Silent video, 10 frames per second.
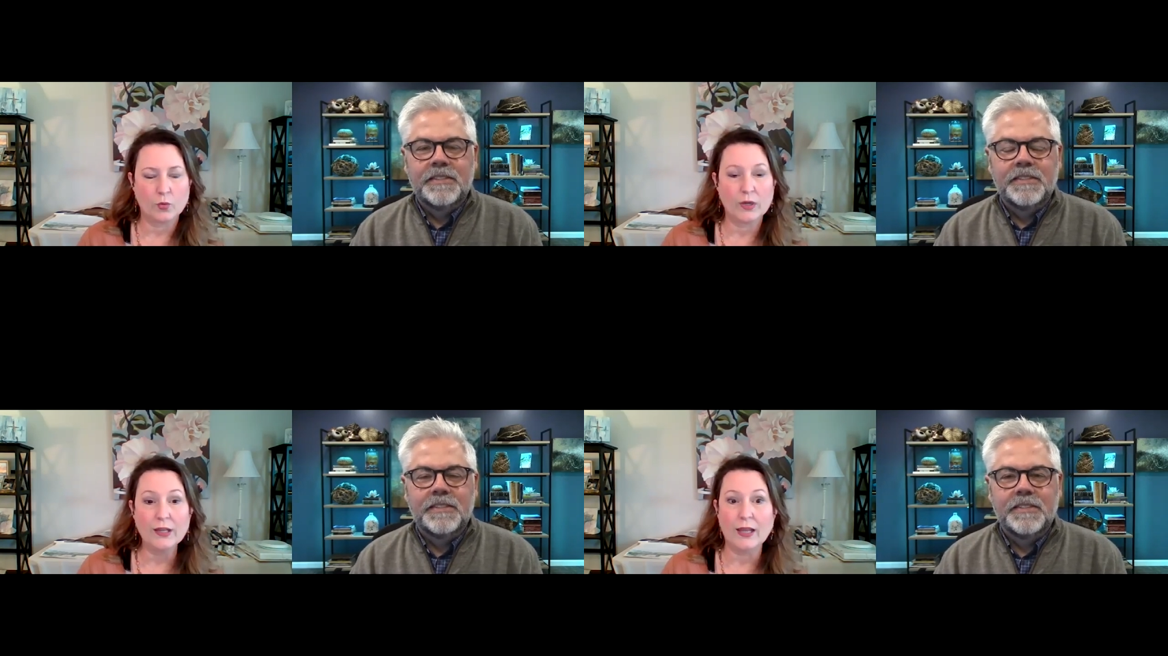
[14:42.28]

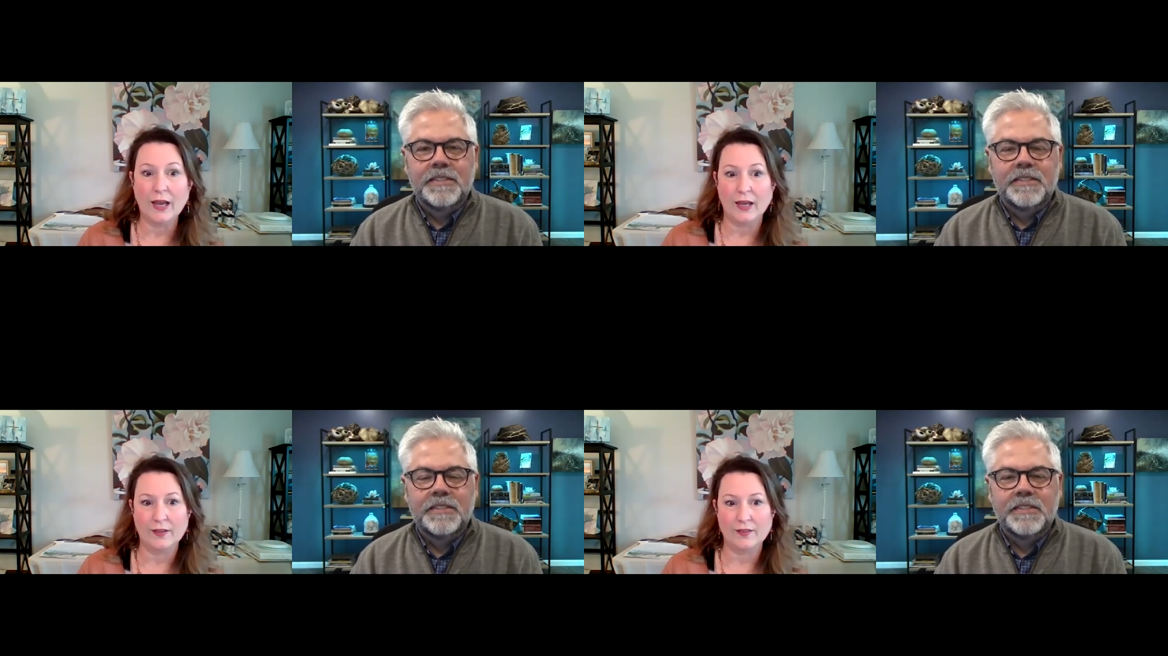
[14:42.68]

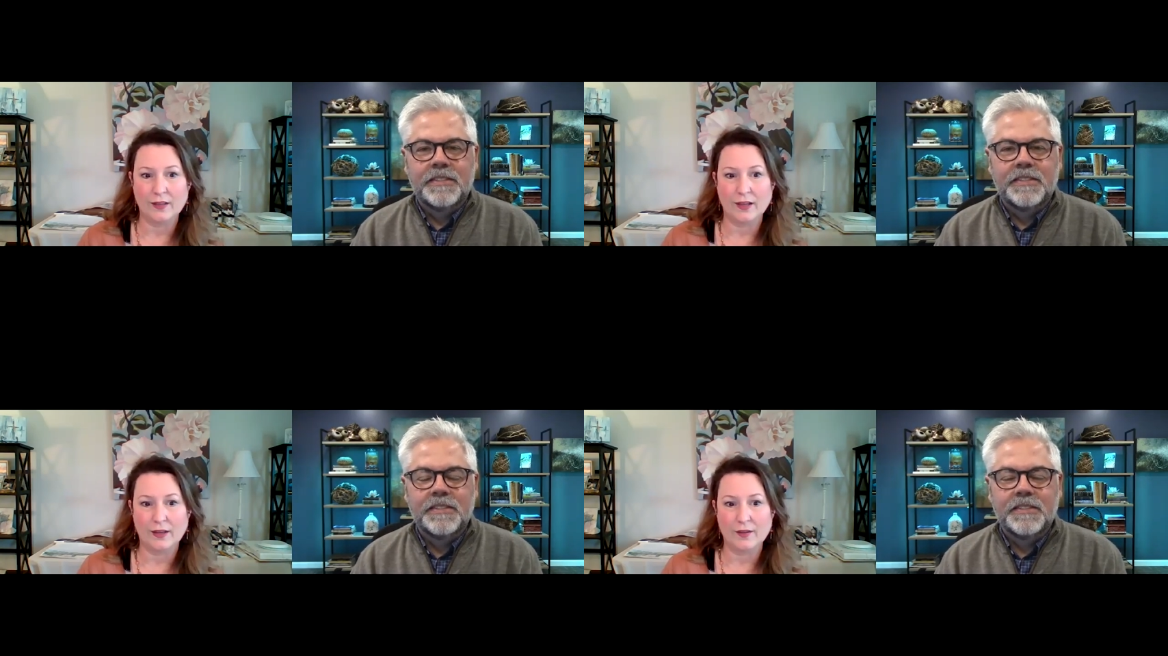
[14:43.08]
Speaker 1: realize
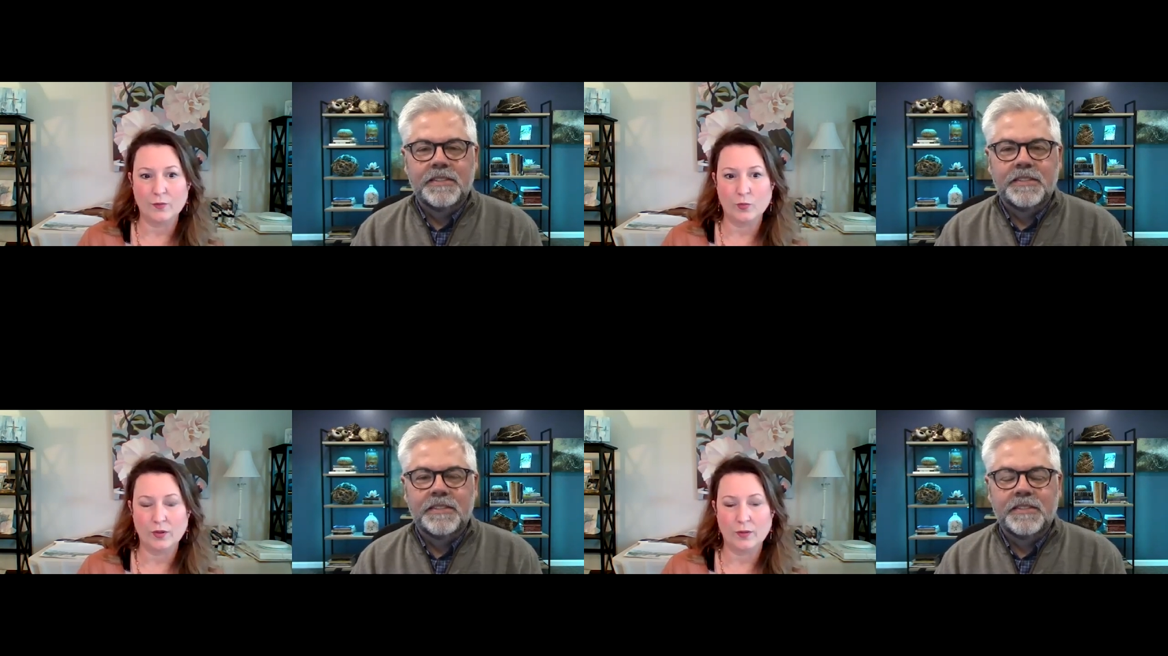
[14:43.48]
that
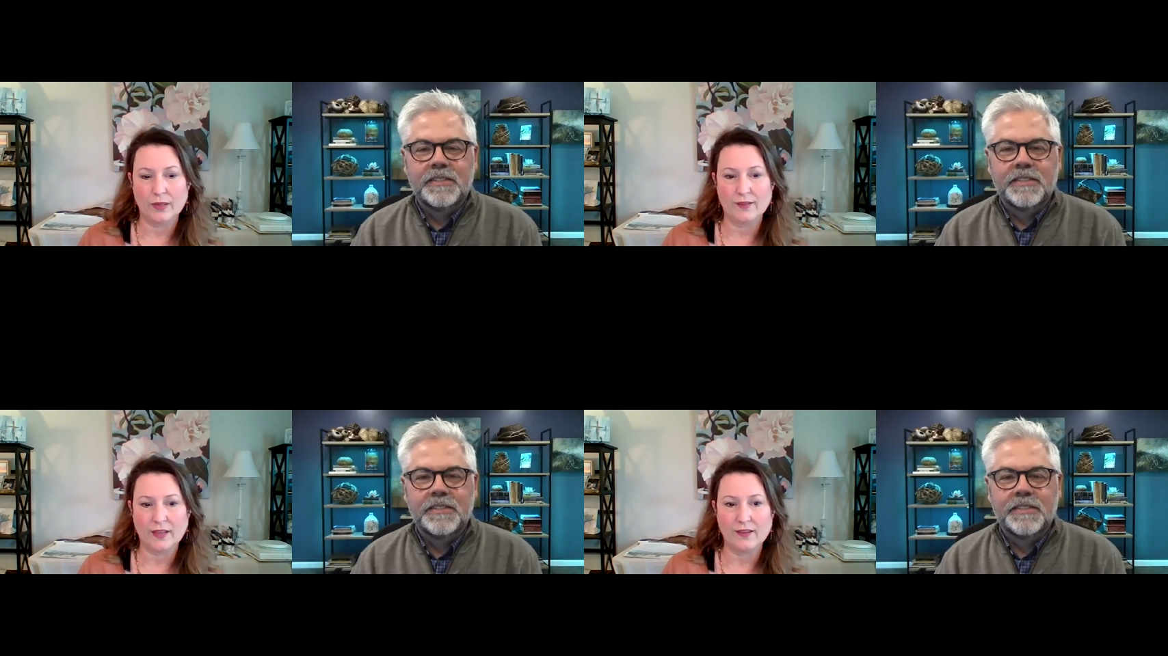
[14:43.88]
one of the
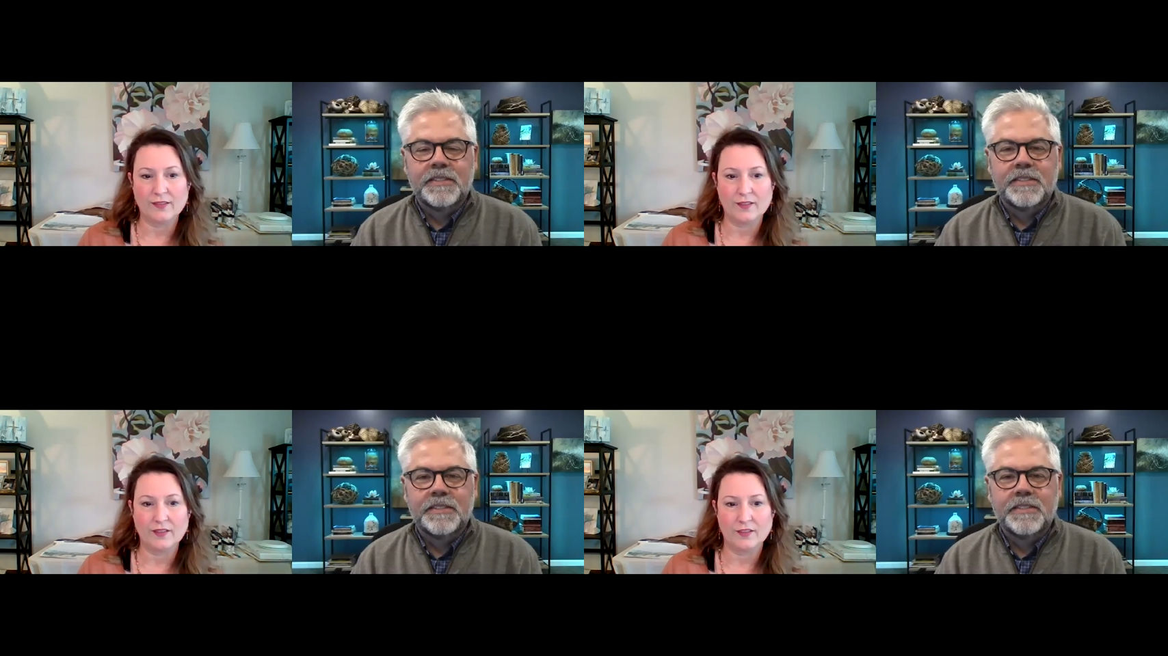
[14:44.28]
biggest
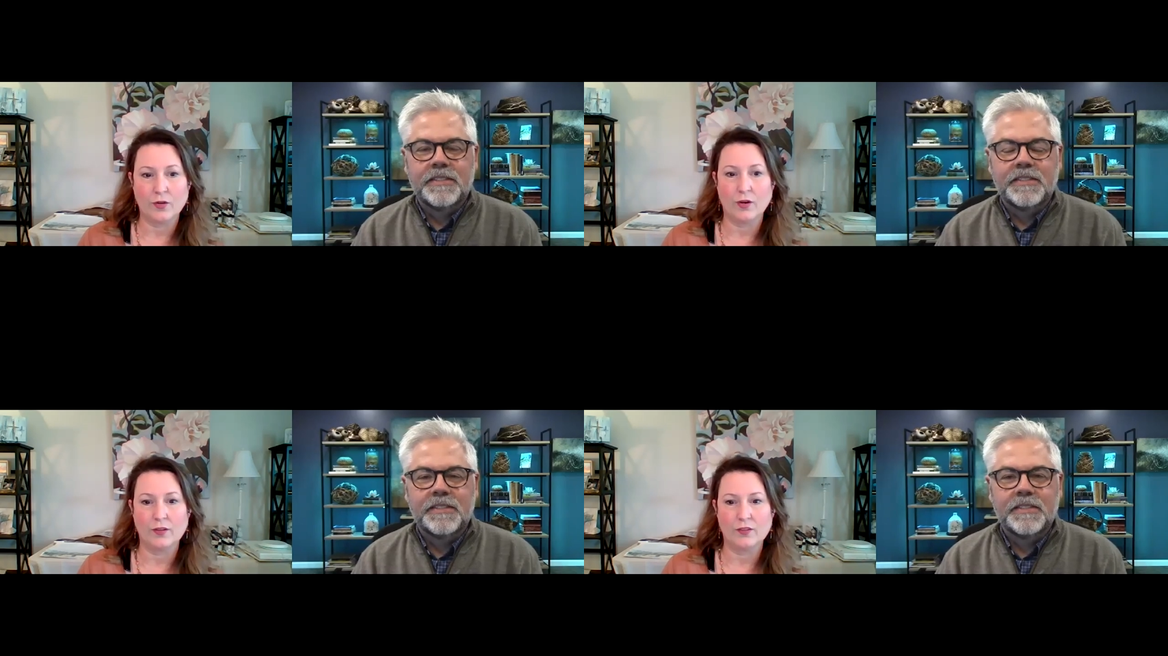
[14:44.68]
assets as an
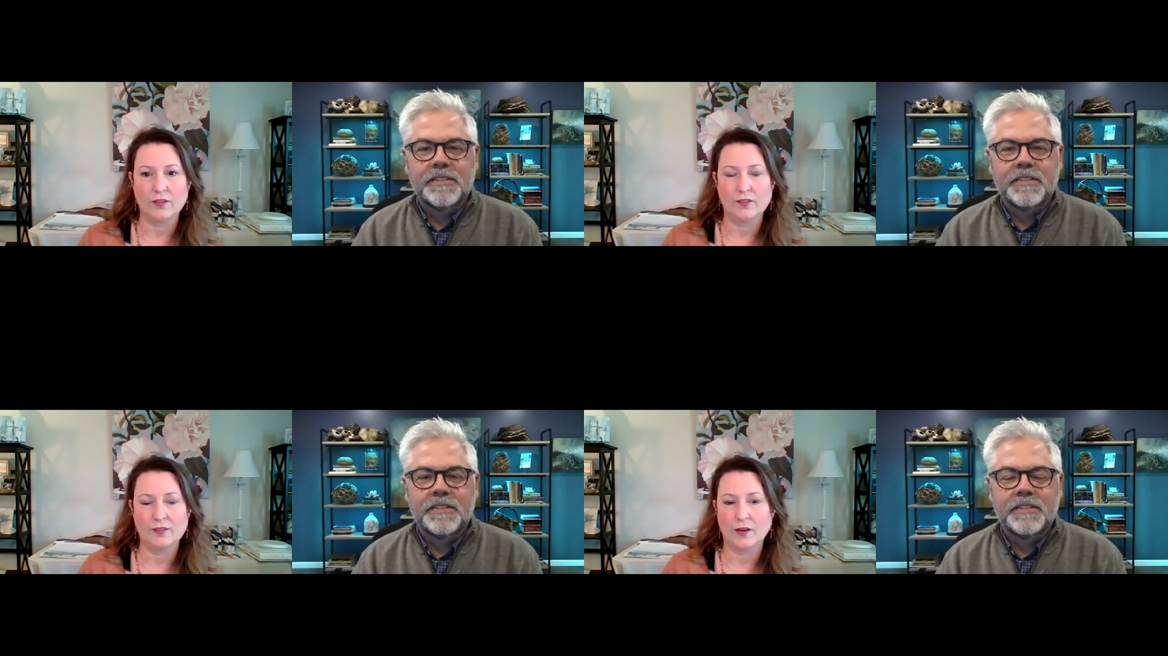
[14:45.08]

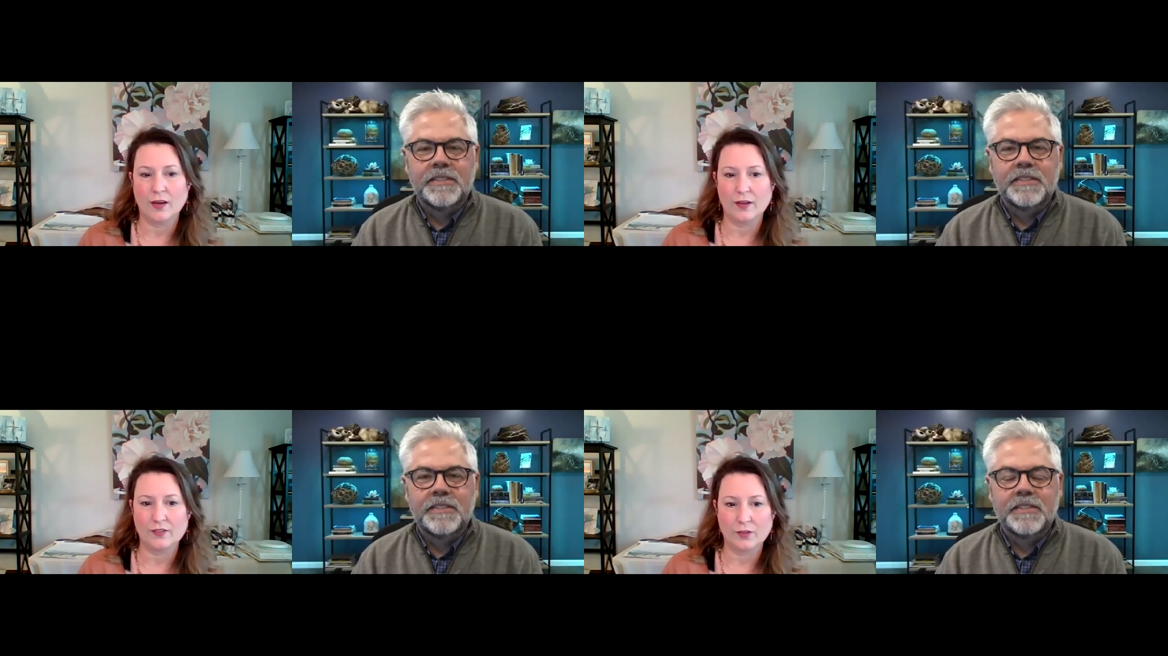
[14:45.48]
artist is
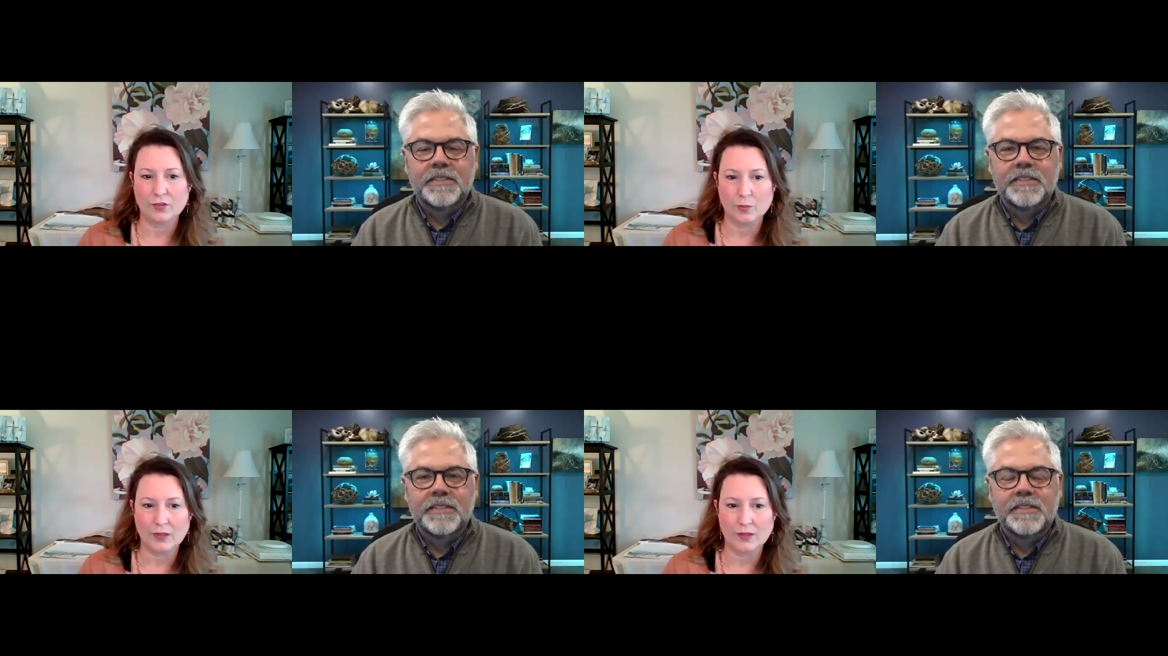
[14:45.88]
not
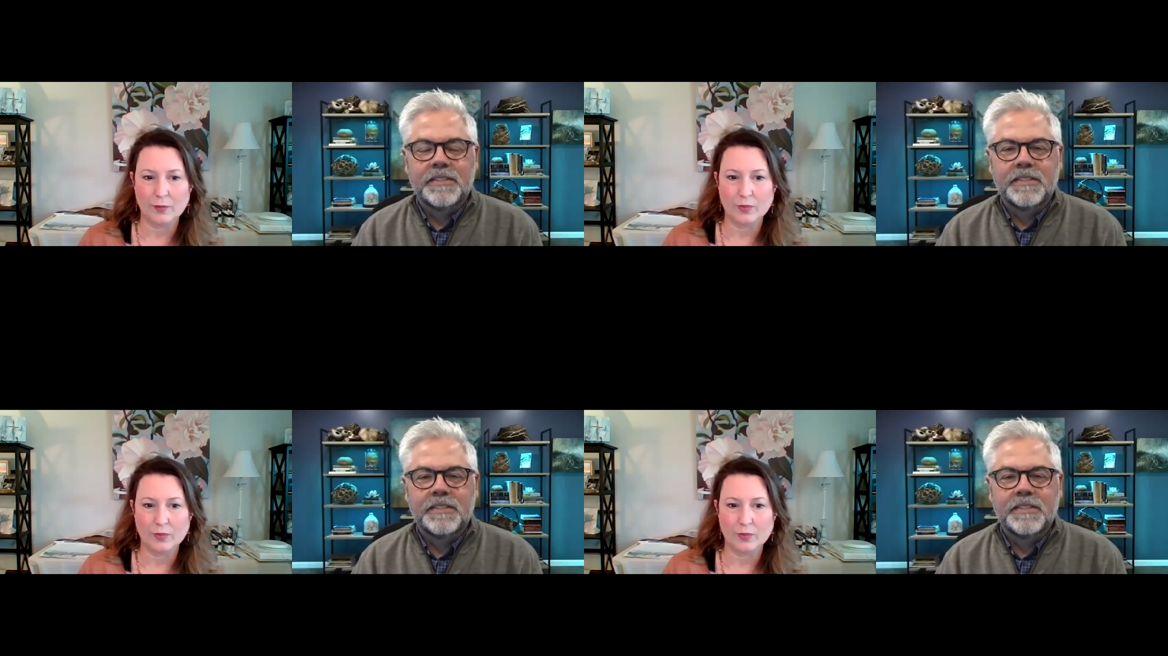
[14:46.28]
social media,